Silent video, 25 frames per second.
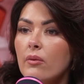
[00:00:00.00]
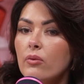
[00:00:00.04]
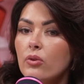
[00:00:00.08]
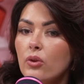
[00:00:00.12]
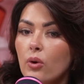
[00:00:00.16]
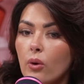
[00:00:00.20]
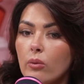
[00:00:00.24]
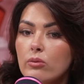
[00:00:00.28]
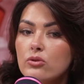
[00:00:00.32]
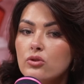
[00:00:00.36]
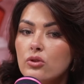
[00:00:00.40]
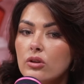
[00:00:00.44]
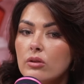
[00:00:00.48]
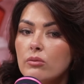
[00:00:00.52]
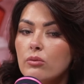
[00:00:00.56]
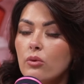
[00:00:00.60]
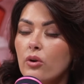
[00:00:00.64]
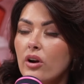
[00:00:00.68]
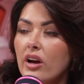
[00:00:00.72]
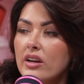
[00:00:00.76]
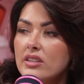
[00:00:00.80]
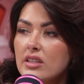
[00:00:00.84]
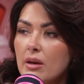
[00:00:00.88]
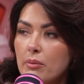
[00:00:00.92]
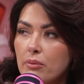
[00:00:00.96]
Home Store and More
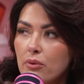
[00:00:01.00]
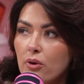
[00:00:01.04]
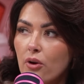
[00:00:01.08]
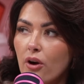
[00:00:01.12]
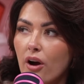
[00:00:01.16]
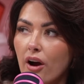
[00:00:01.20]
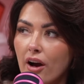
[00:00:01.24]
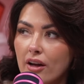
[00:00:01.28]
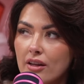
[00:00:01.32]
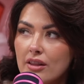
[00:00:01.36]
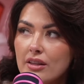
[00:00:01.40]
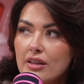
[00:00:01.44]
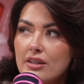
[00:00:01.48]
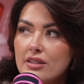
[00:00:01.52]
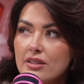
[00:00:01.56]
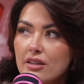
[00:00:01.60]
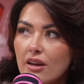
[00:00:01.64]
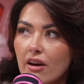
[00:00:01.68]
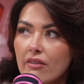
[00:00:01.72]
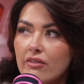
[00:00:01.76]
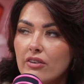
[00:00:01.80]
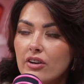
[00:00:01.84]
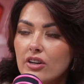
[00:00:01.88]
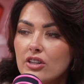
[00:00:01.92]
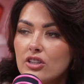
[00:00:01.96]
is a pure
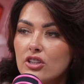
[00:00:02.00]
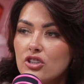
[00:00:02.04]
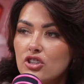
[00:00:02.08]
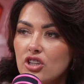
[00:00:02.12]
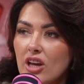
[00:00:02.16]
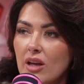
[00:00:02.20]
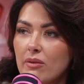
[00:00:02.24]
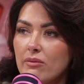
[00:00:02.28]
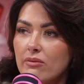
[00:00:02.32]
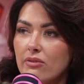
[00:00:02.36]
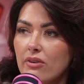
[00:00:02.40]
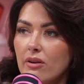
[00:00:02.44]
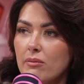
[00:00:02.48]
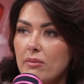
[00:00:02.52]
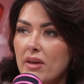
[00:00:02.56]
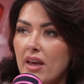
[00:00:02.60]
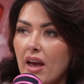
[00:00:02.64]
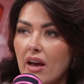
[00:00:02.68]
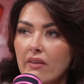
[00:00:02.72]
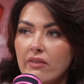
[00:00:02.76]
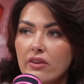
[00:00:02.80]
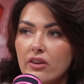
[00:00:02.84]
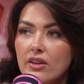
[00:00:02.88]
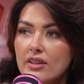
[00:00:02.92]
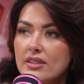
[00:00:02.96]
undiscovered gem for me. I
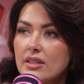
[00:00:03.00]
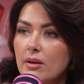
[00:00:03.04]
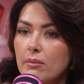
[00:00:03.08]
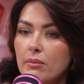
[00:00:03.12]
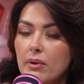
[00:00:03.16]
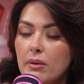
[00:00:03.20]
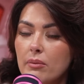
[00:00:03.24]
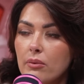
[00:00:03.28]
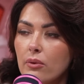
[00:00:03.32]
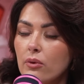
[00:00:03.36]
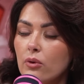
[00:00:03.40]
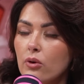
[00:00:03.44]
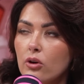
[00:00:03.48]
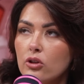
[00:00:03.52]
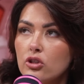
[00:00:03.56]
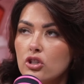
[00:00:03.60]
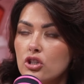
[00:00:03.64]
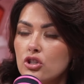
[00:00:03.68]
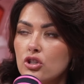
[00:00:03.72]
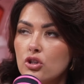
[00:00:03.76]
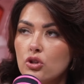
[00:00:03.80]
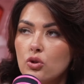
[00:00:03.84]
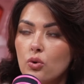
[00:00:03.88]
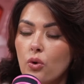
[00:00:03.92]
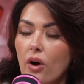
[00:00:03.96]
feel like some people
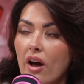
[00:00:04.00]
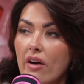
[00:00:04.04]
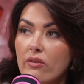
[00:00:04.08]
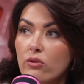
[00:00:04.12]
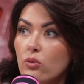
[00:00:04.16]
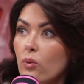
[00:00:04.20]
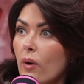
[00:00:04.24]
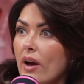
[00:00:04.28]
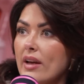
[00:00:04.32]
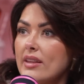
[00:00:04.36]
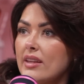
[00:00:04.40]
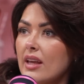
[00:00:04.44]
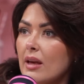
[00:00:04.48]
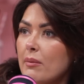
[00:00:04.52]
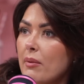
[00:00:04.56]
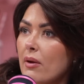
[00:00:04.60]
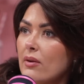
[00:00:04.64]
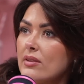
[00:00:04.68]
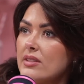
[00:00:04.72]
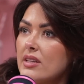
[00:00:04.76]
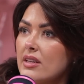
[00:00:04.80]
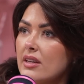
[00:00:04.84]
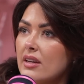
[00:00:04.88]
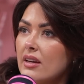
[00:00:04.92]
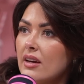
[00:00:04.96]
just don't have no idea about it.